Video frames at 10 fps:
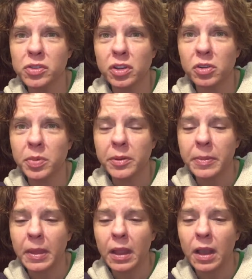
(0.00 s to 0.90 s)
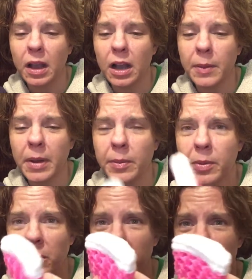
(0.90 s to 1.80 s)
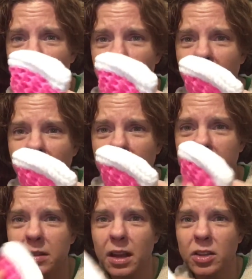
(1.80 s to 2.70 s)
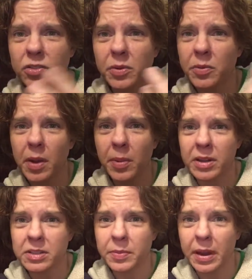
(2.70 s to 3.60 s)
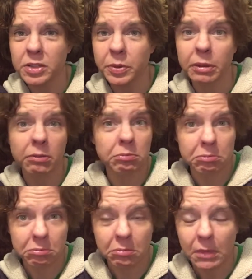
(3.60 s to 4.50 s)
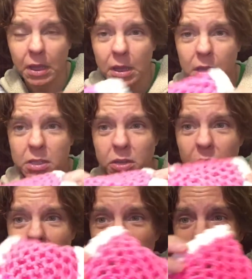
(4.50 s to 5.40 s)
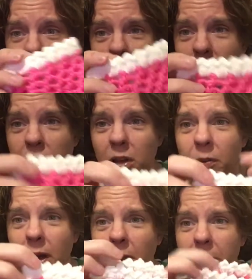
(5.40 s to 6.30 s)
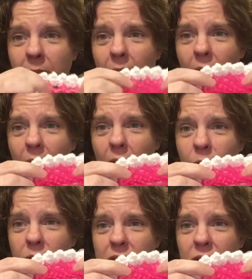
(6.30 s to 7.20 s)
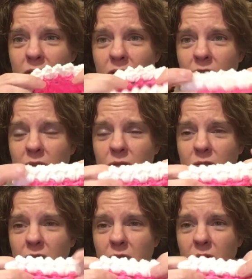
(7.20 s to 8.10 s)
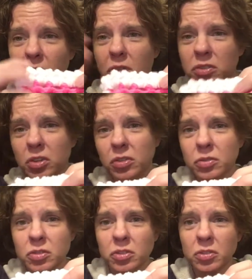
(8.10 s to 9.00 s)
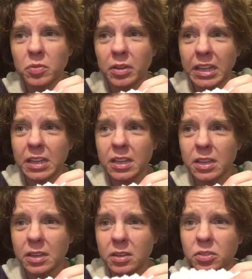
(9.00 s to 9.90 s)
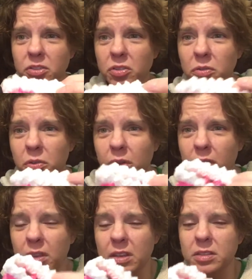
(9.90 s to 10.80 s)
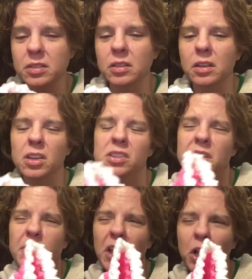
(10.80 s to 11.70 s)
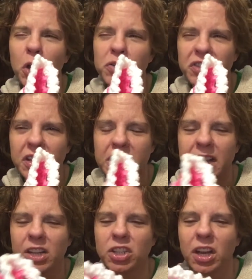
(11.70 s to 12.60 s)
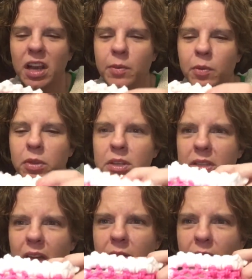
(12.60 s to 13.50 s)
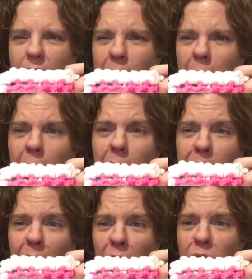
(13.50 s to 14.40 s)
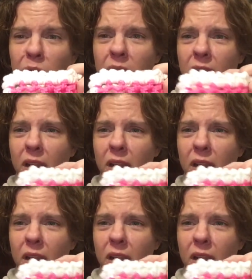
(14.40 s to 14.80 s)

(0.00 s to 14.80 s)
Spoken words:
soap, and I've been putting it in this and scrubbing my pots and pans with it. So this works really well. I will send you to, there's a YouTube link to this, something close to this. Actually, I came up with this kind of on my own,